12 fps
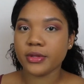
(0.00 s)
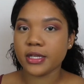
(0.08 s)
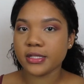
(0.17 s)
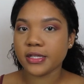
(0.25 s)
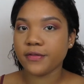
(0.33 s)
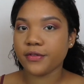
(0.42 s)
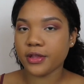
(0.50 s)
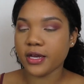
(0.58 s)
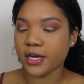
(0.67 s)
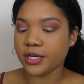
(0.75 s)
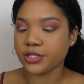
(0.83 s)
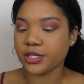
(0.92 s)
That's it for the
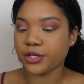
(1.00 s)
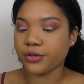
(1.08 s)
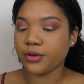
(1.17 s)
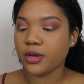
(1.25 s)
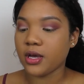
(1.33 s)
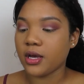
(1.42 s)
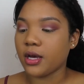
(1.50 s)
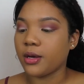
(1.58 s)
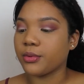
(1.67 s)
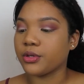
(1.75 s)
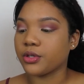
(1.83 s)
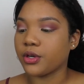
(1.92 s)
eyeshadow.
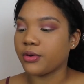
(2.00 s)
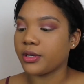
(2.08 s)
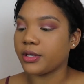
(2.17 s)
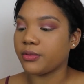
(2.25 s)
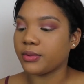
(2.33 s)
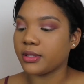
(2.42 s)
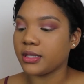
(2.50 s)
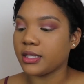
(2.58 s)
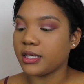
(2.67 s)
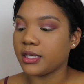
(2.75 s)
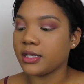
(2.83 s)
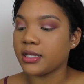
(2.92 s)
I'm gonna go in with
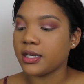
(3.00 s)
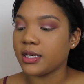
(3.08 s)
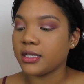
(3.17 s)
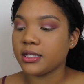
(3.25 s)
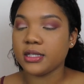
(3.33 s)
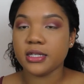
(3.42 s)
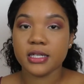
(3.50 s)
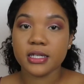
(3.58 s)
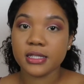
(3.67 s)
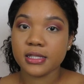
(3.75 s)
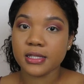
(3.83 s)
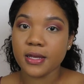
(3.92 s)
the
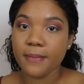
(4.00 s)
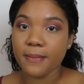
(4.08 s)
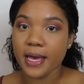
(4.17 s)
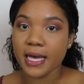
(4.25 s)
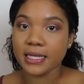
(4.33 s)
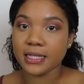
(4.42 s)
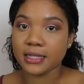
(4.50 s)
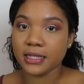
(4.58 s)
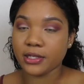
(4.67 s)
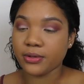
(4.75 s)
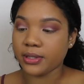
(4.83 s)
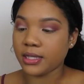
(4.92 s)
NYX Matte
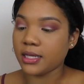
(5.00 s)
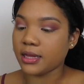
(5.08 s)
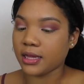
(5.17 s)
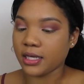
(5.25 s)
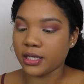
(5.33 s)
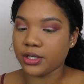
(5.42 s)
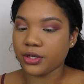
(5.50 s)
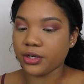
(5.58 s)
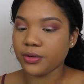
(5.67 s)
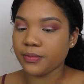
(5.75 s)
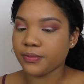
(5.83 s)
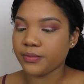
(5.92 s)
Liquid
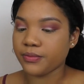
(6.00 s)
Liner,